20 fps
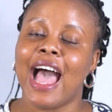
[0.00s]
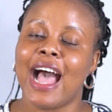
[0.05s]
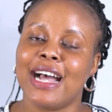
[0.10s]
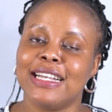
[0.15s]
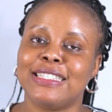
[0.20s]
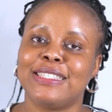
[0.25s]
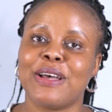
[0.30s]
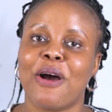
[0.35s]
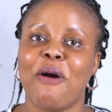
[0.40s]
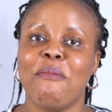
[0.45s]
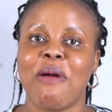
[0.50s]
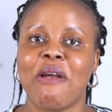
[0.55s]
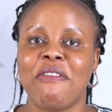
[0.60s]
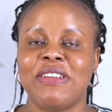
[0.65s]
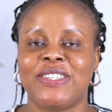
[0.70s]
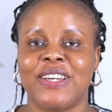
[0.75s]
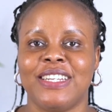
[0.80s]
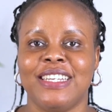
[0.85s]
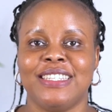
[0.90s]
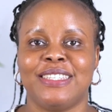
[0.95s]
And to all my
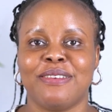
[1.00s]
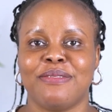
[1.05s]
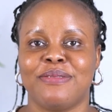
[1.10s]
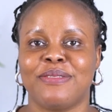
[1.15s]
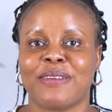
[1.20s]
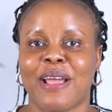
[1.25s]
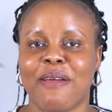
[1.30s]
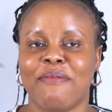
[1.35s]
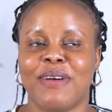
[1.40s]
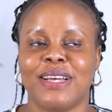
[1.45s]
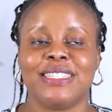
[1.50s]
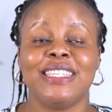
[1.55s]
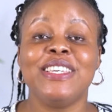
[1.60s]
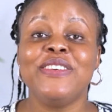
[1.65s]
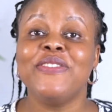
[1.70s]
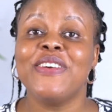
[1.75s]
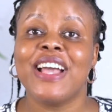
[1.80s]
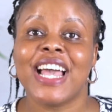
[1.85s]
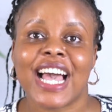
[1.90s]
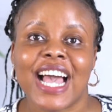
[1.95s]
returning subscribers,
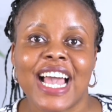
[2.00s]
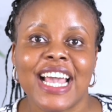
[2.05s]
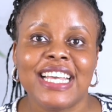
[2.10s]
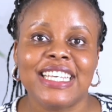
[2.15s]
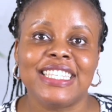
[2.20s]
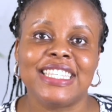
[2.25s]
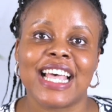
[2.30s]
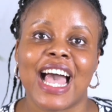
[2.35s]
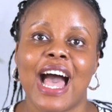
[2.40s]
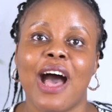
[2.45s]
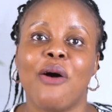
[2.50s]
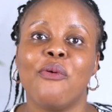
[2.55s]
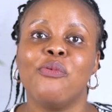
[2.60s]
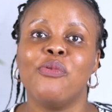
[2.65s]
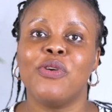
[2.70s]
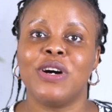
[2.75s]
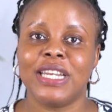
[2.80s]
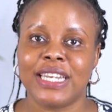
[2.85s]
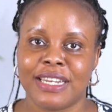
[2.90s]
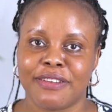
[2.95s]
you guys are
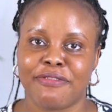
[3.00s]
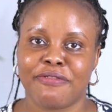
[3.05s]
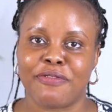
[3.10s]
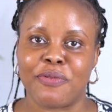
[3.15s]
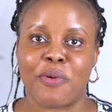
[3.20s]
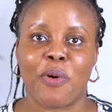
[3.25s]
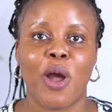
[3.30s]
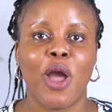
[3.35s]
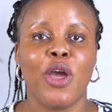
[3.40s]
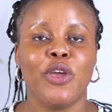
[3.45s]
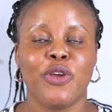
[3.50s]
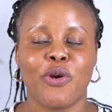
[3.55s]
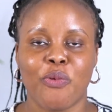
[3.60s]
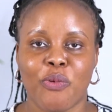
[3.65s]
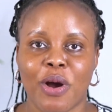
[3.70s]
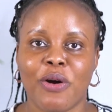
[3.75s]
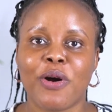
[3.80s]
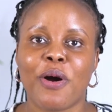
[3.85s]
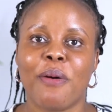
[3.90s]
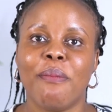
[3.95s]
wonderful. You're
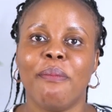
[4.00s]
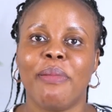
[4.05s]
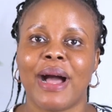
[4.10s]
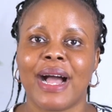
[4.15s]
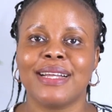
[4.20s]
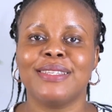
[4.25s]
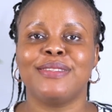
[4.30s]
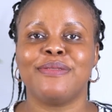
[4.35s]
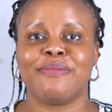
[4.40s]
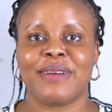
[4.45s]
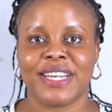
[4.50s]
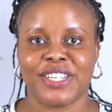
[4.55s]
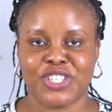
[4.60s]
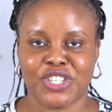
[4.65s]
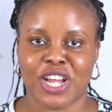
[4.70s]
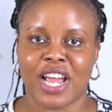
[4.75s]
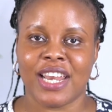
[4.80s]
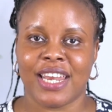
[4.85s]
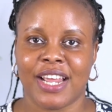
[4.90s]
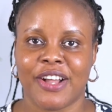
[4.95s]
welcome back to my
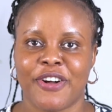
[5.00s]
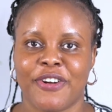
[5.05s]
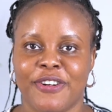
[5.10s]
channel.